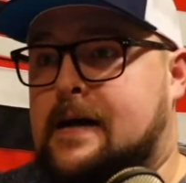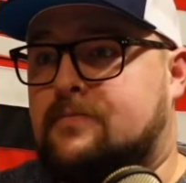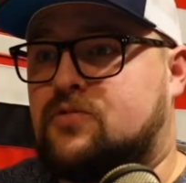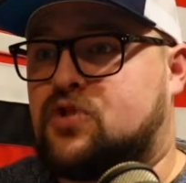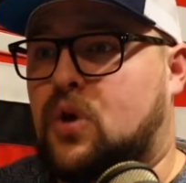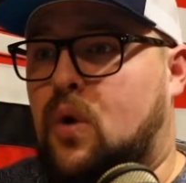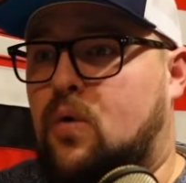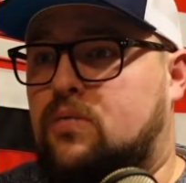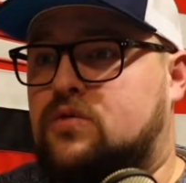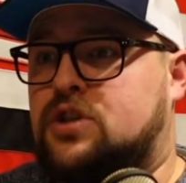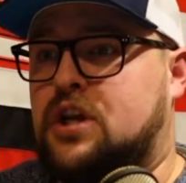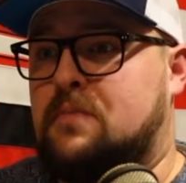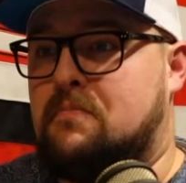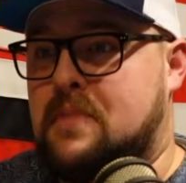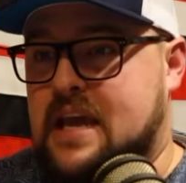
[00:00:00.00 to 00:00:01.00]
So
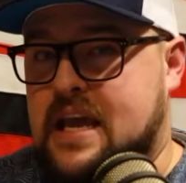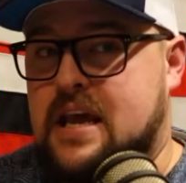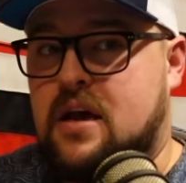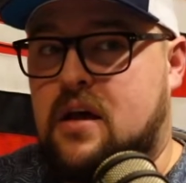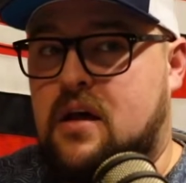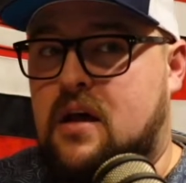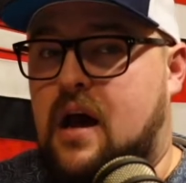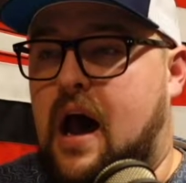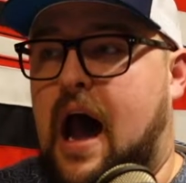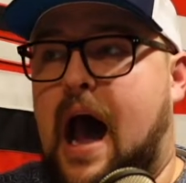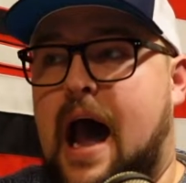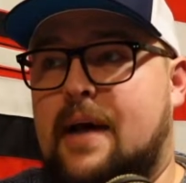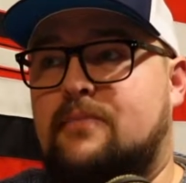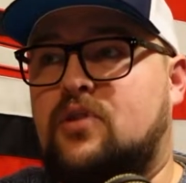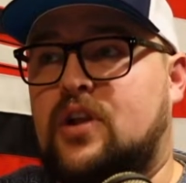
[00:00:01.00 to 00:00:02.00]
to me,
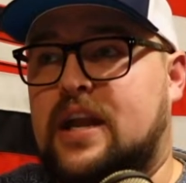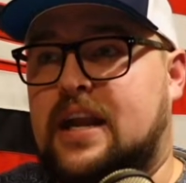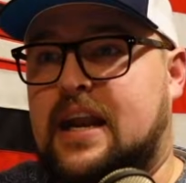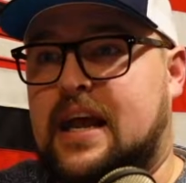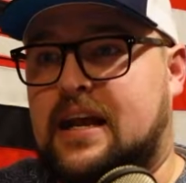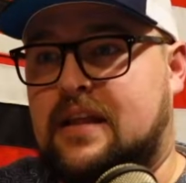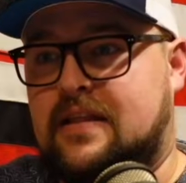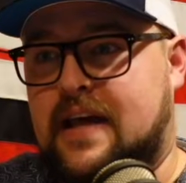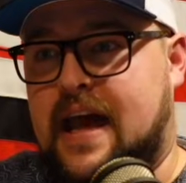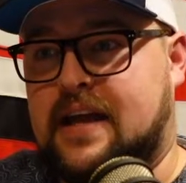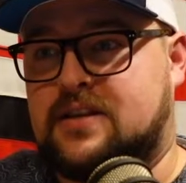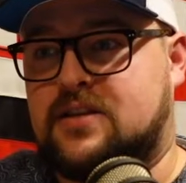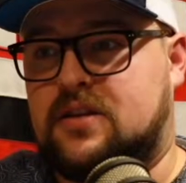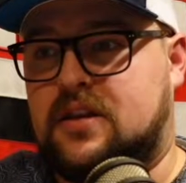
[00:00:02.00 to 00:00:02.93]
I'm leaning that